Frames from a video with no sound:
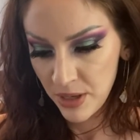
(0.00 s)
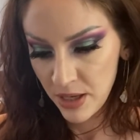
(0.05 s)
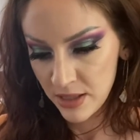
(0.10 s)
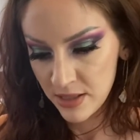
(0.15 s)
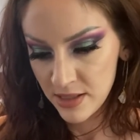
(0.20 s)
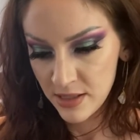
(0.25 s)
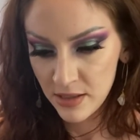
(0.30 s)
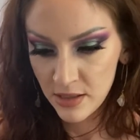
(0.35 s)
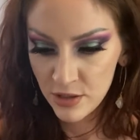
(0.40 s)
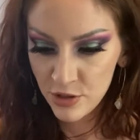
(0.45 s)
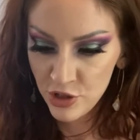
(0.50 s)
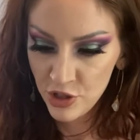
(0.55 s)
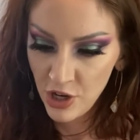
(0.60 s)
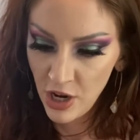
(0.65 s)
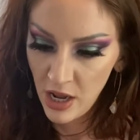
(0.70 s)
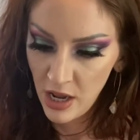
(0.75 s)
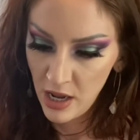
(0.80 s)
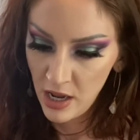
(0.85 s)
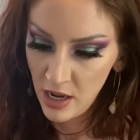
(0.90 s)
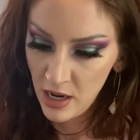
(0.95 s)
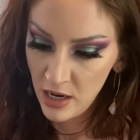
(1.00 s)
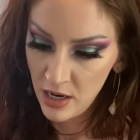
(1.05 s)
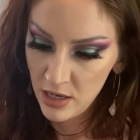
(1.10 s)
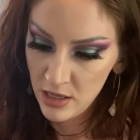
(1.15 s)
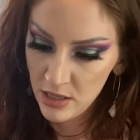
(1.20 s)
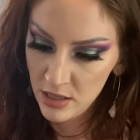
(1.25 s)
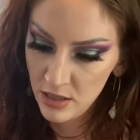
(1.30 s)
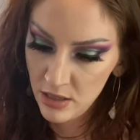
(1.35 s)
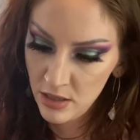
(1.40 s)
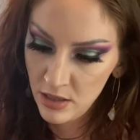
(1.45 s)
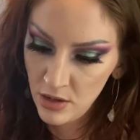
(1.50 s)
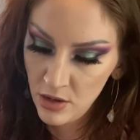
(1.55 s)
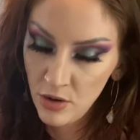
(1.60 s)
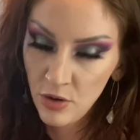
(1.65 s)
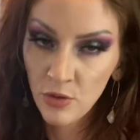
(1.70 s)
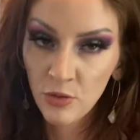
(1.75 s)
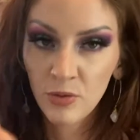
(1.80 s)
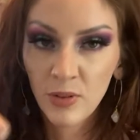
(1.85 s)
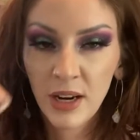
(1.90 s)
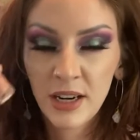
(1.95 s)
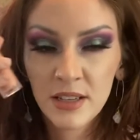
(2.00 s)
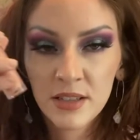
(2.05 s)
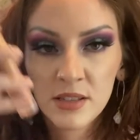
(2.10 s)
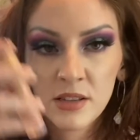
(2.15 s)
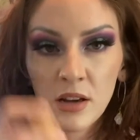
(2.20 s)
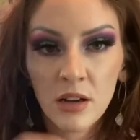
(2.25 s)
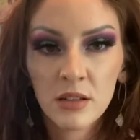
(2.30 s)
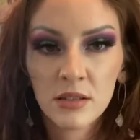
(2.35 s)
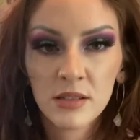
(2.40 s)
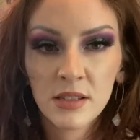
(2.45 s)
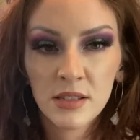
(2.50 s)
It's in the shade Renaissance.